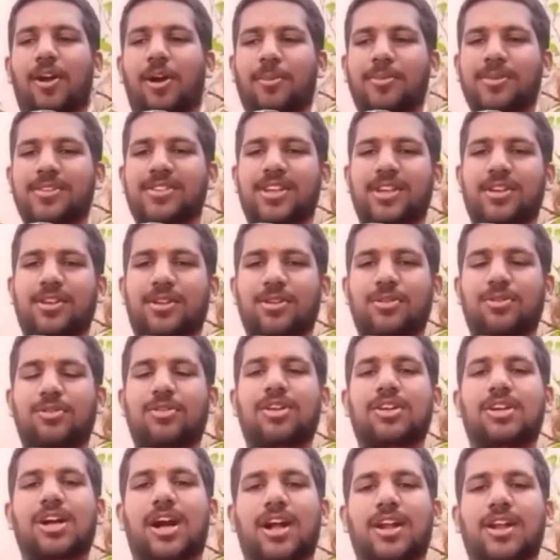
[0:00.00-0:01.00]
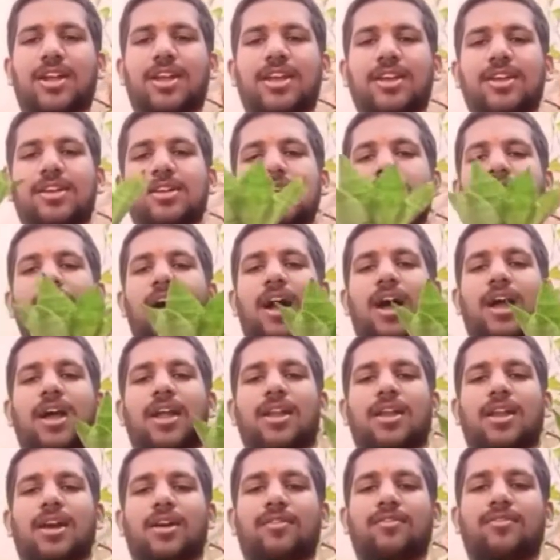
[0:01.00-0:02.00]
my hobbies include gardening. I
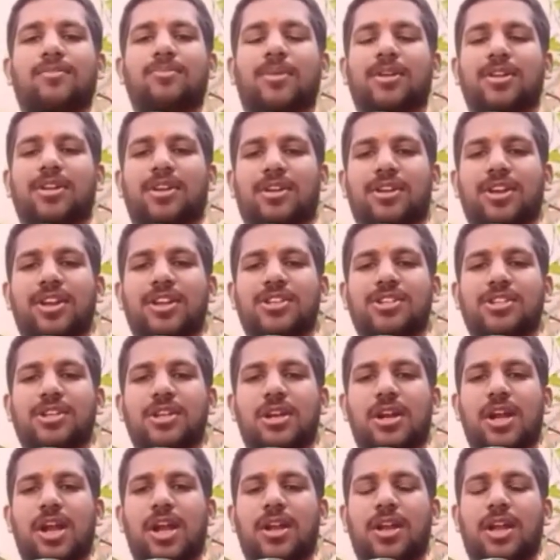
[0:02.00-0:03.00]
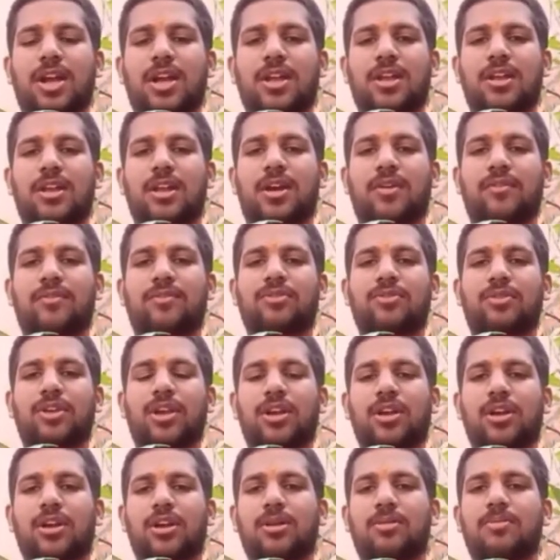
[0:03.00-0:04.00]
love Mother Nature and I love to
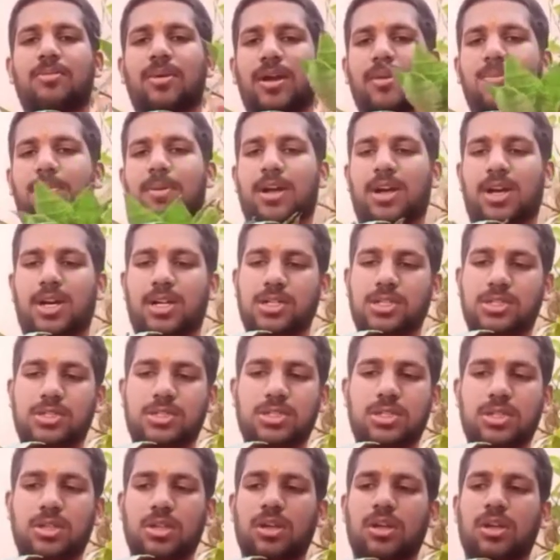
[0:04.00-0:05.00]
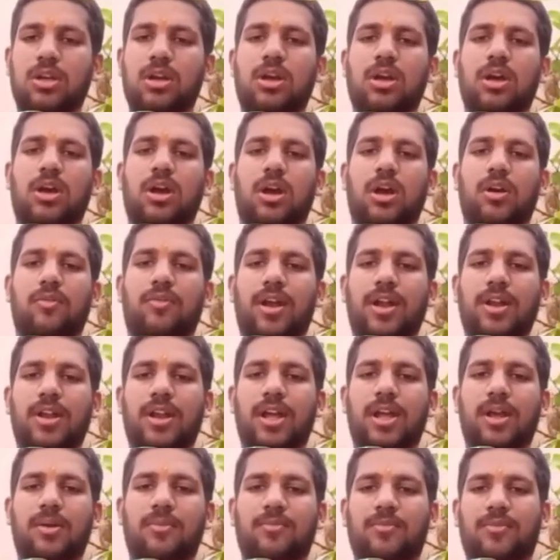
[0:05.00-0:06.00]
care my plants. When
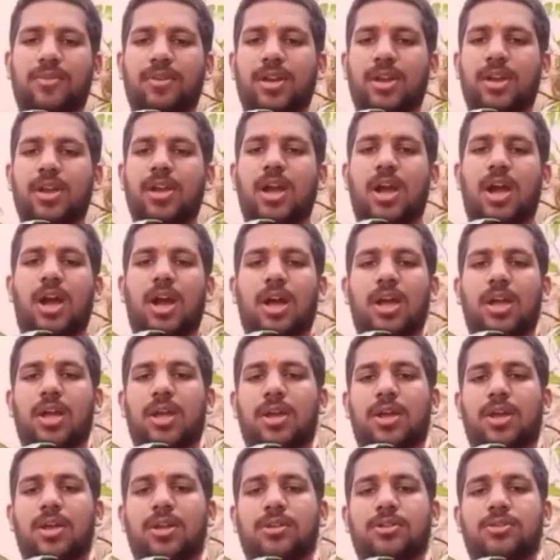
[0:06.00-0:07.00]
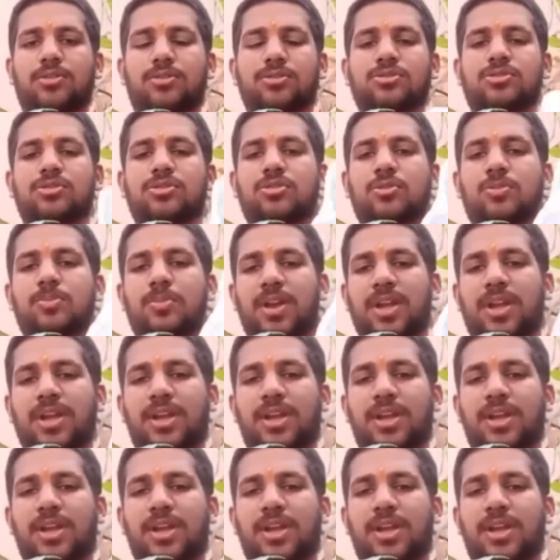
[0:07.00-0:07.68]
I am free, I used to do